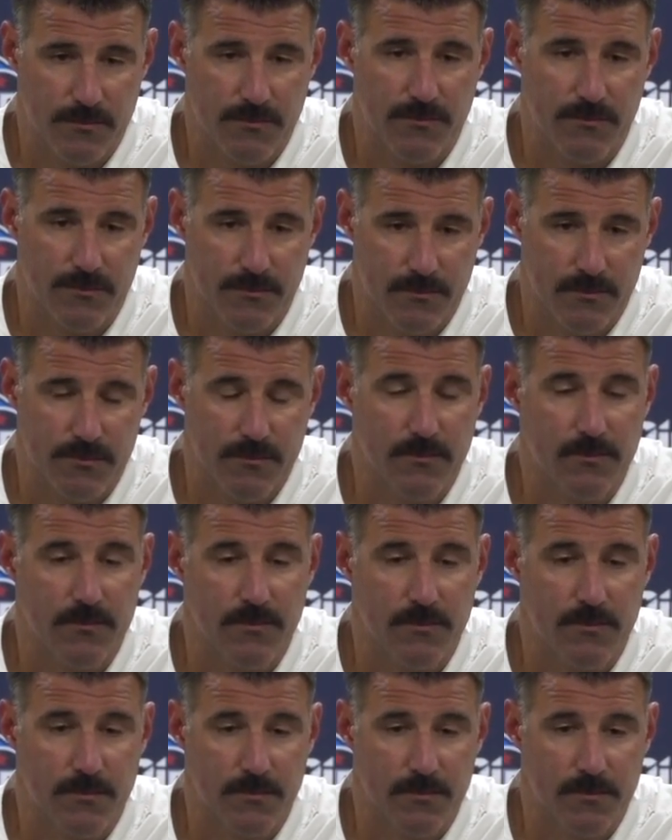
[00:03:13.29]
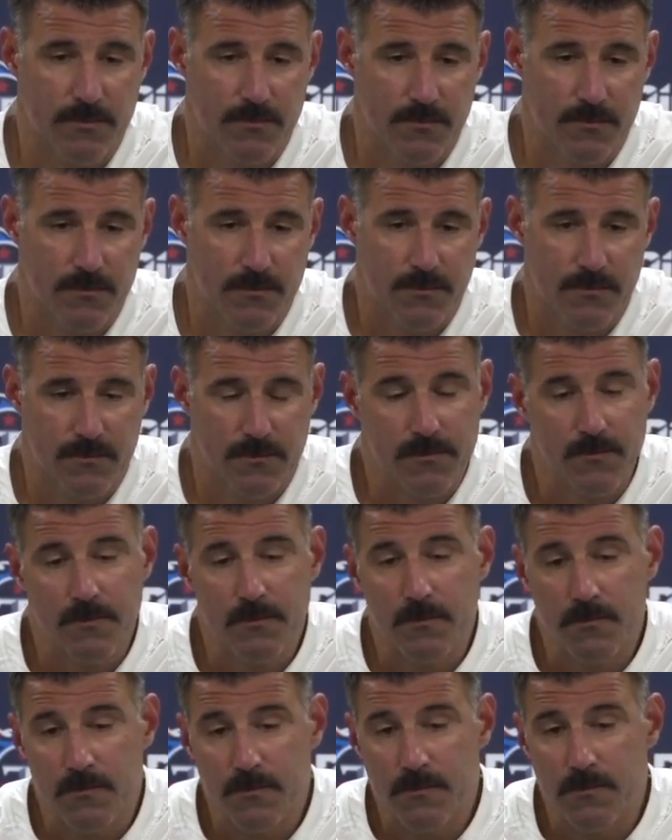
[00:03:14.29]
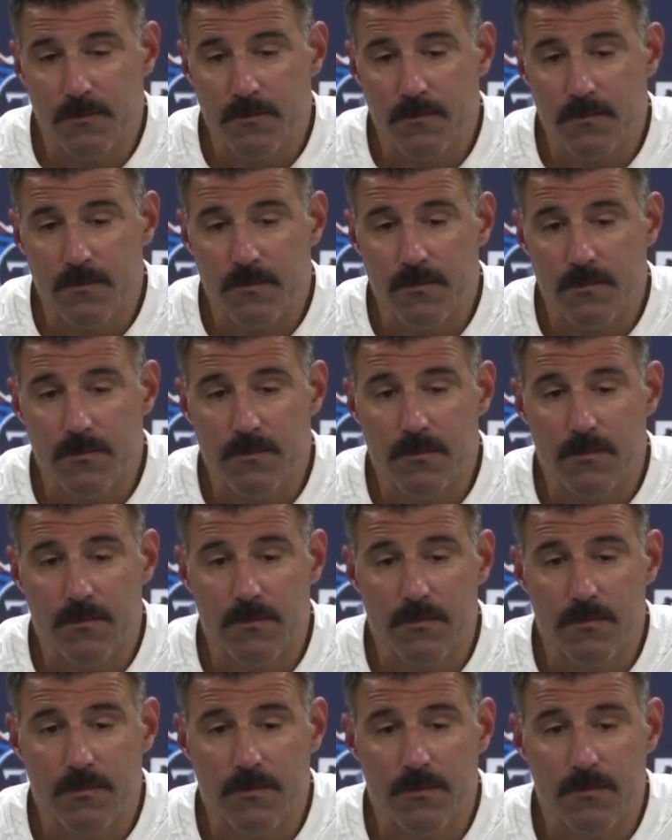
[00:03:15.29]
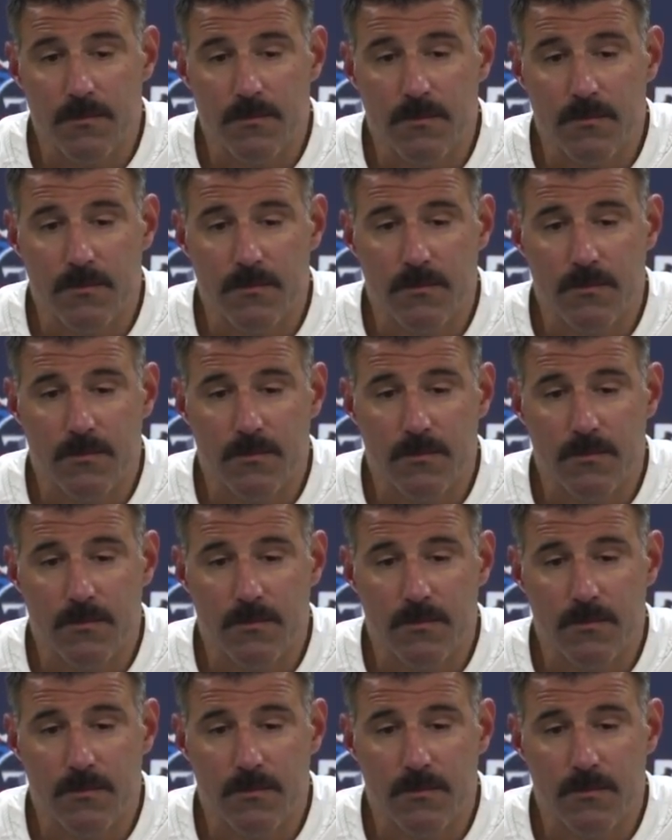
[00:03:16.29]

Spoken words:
Nothing is said.